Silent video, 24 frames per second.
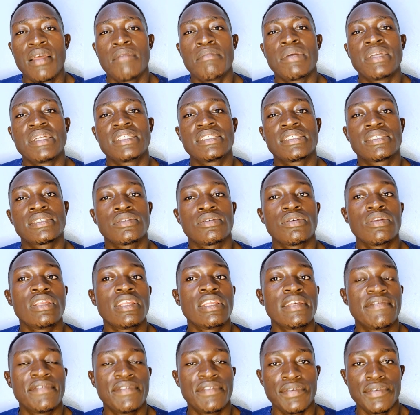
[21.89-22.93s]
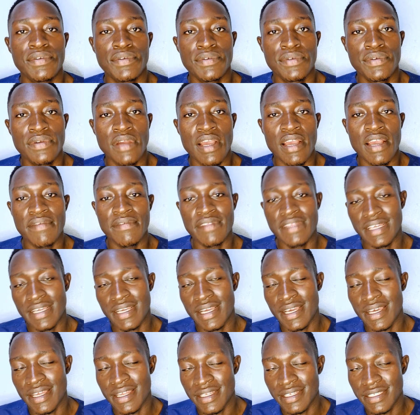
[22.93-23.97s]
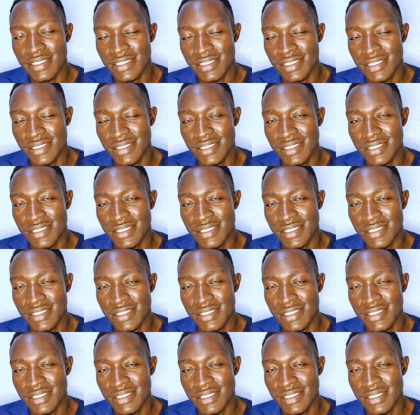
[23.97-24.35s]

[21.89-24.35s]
but only few have the courage